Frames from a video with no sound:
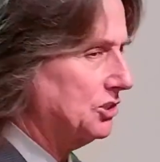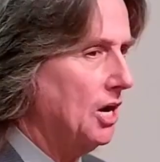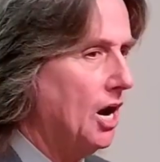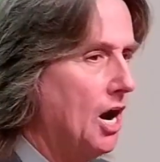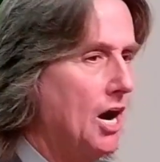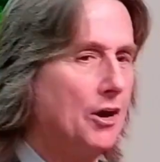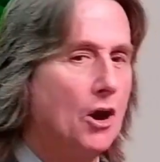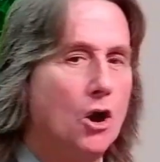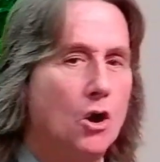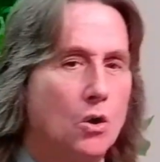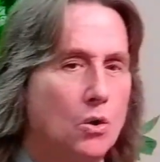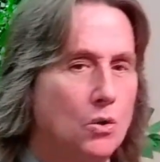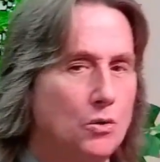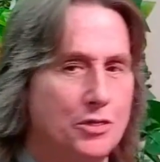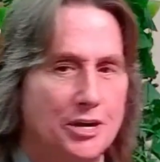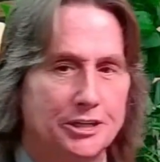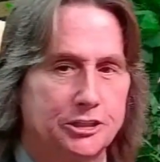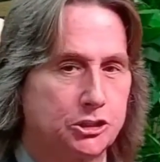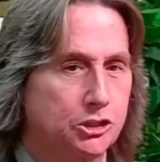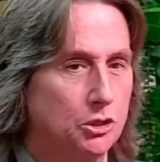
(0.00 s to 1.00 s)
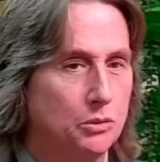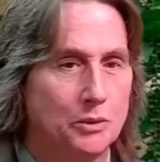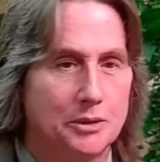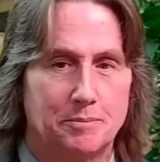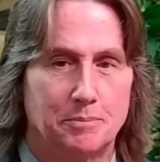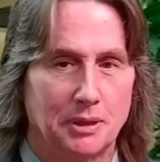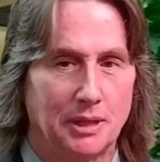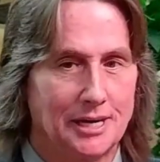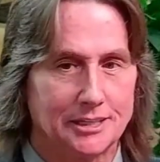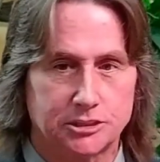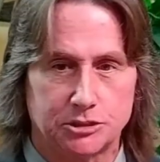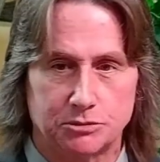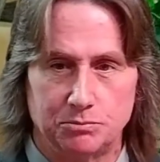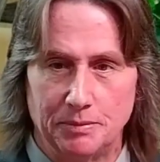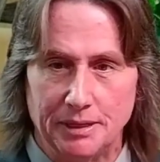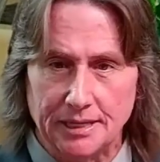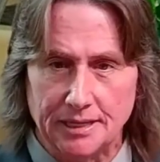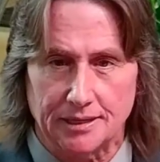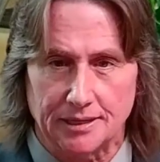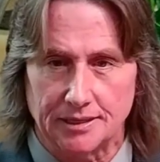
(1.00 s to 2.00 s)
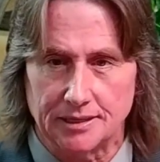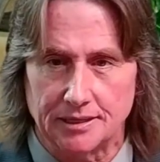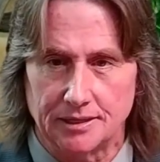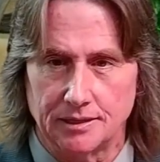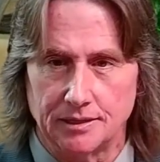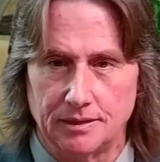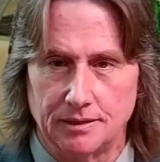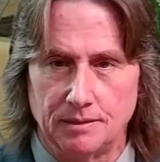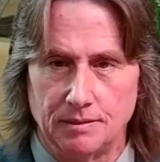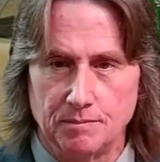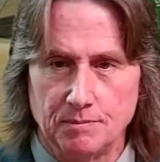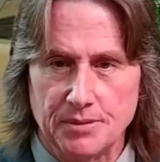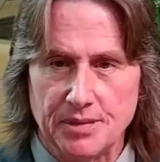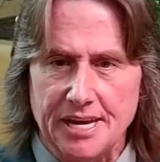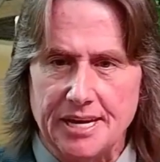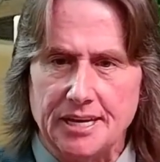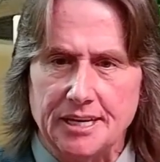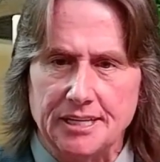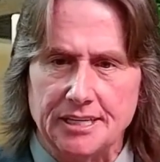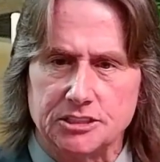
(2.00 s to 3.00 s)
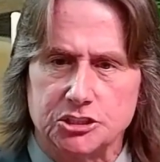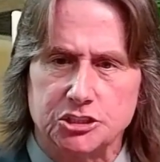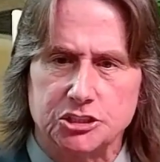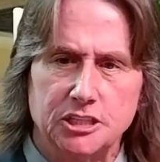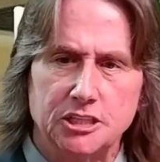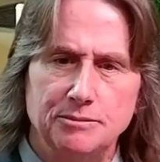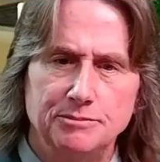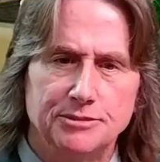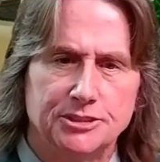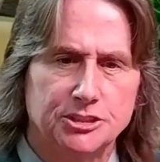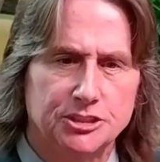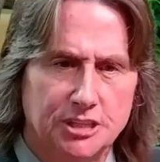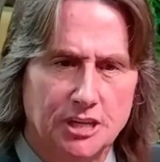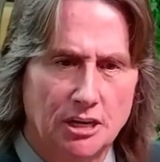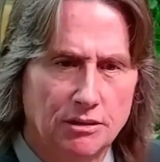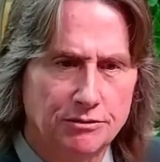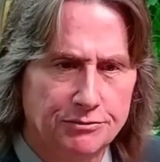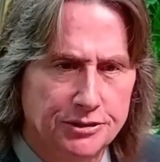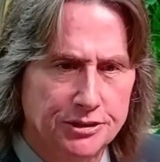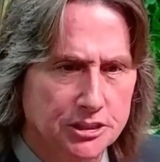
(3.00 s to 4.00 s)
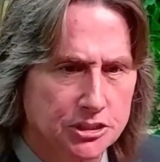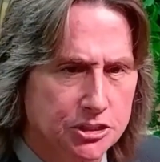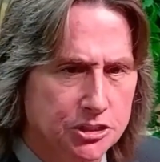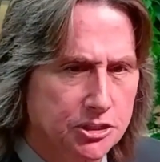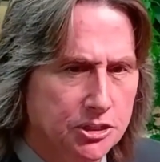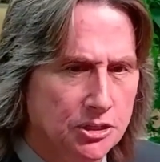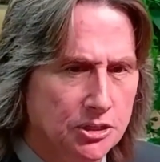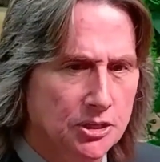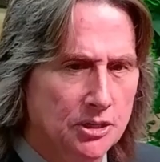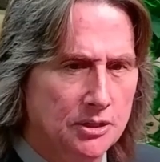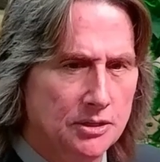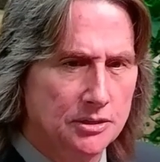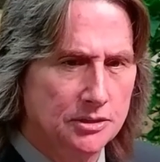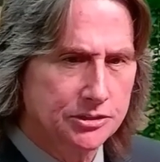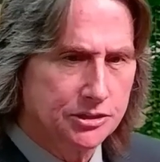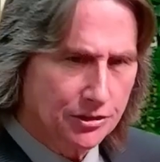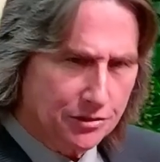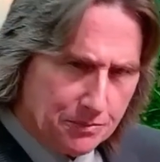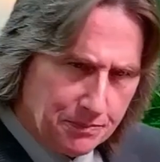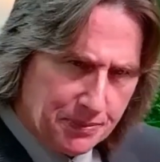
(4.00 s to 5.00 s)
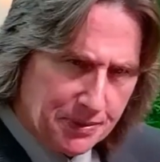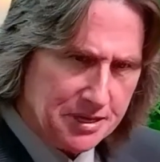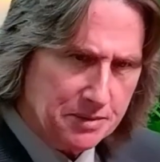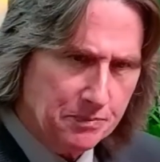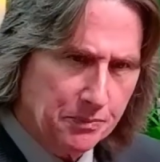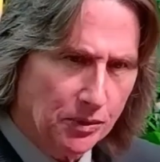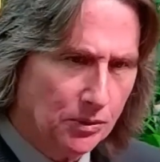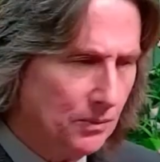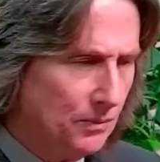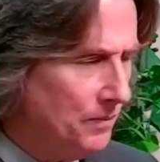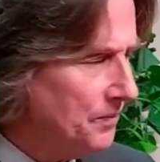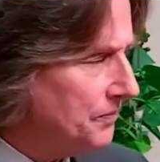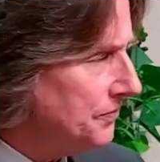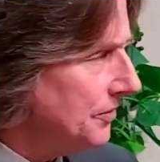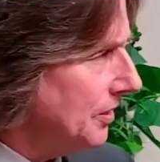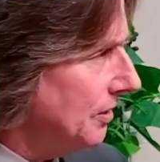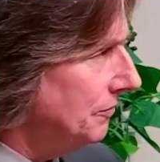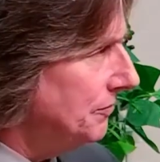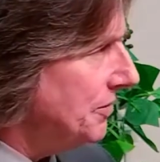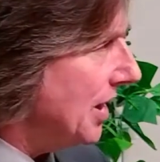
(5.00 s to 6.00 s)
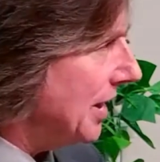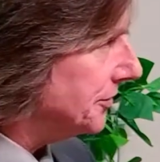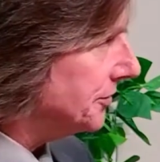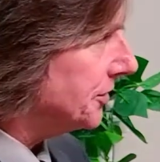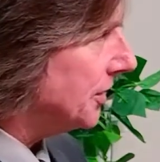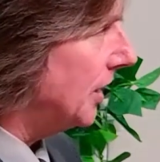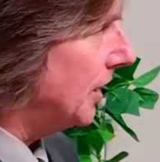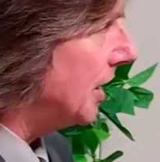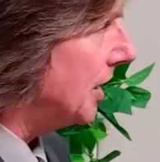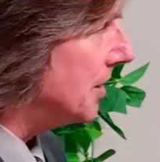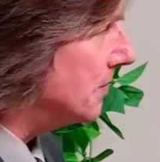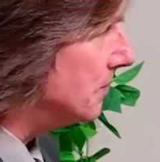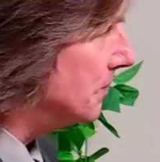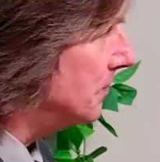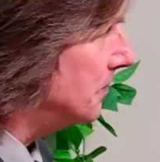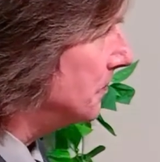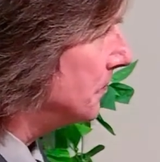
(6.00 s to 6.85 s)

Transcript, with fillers: God, oh, that you would bless me. It seemed selfish to the people of that time.